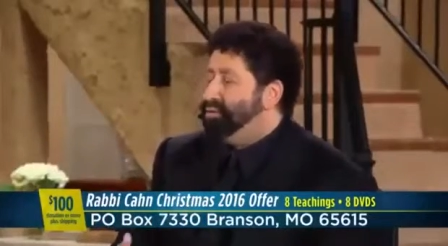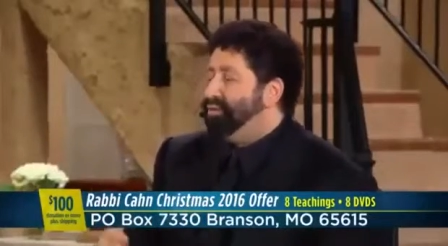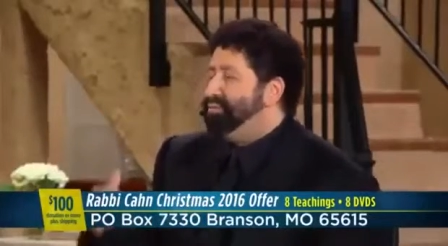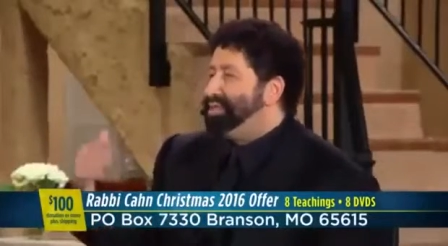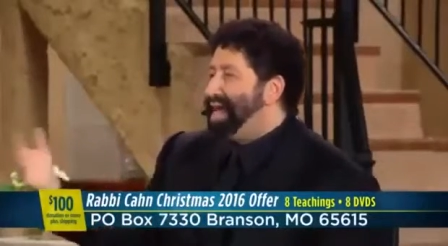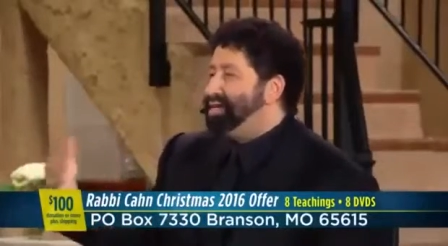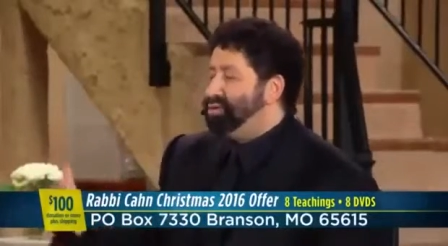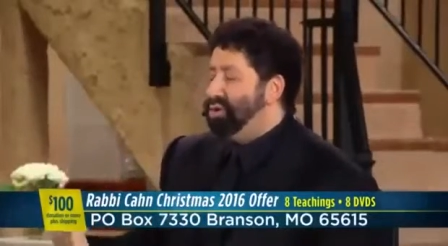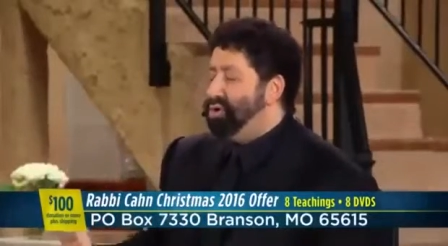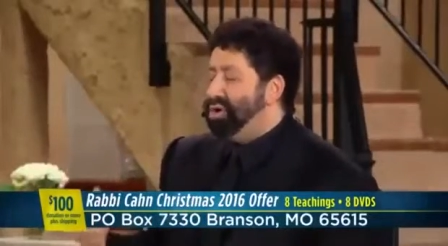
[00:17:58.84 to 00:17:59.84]
from status
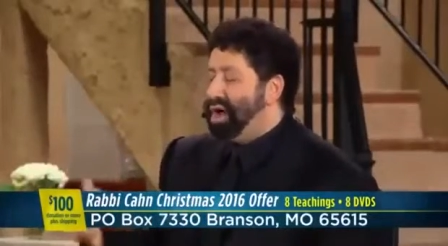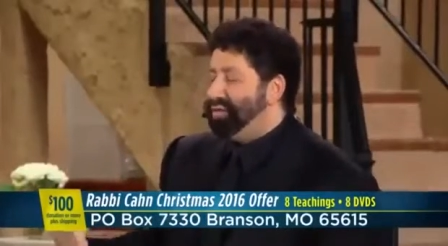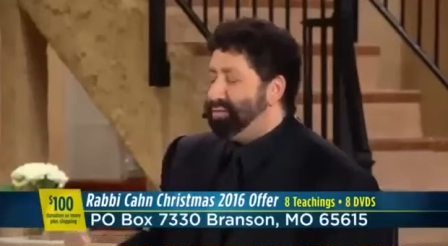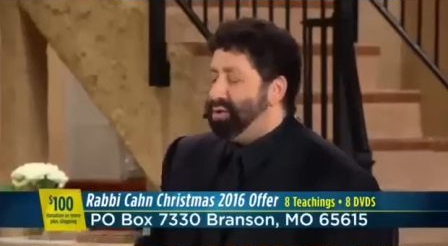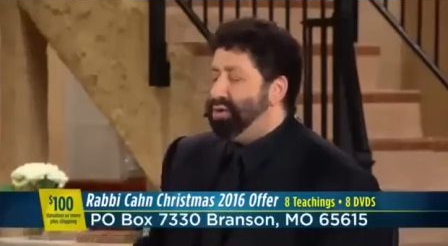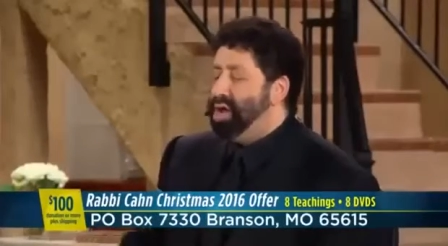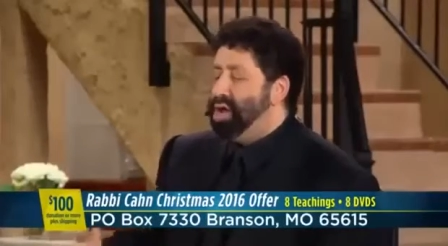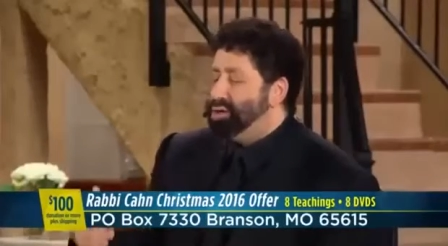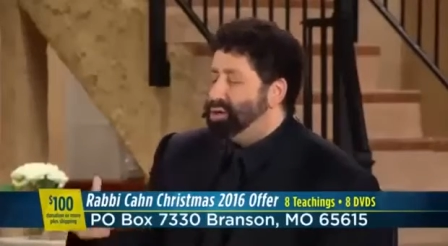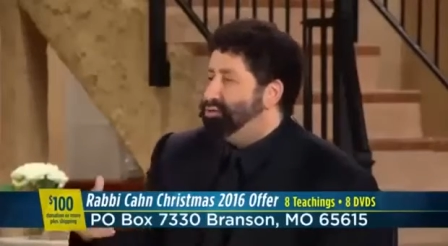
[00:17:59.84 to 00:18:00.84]
quo, comfortable,
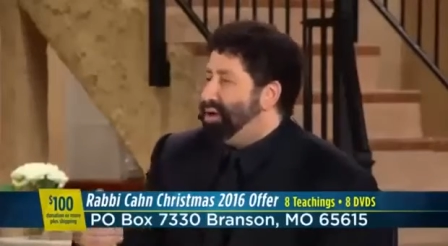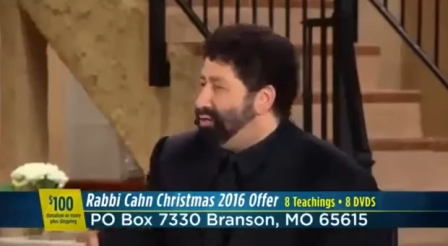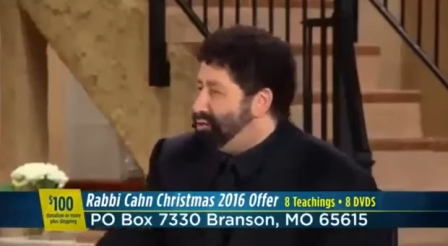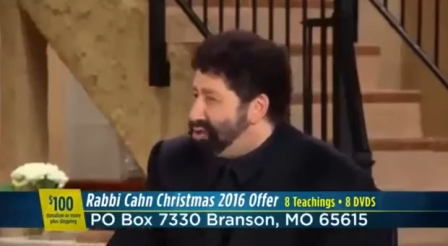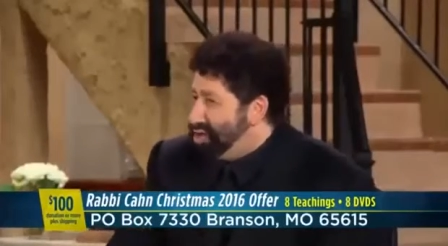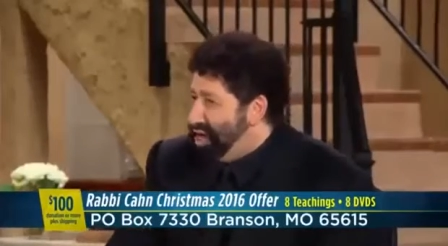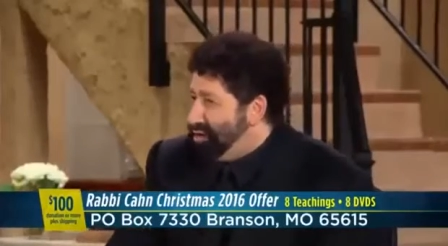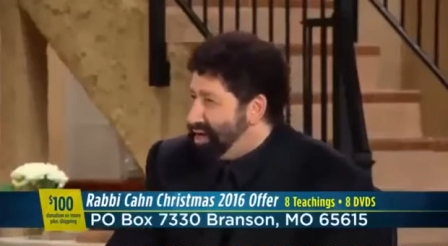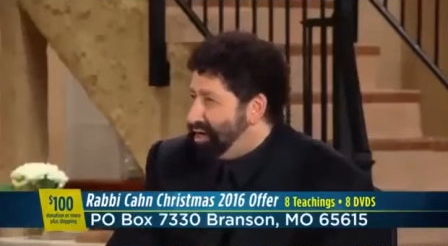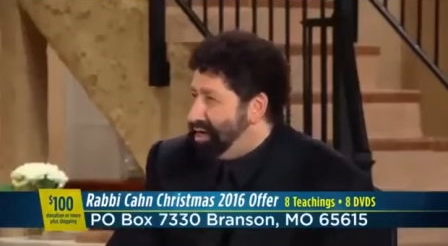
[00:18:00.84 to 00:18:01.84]
to
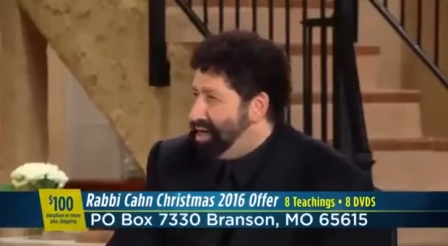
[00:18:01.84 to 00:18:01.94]
revolutionary.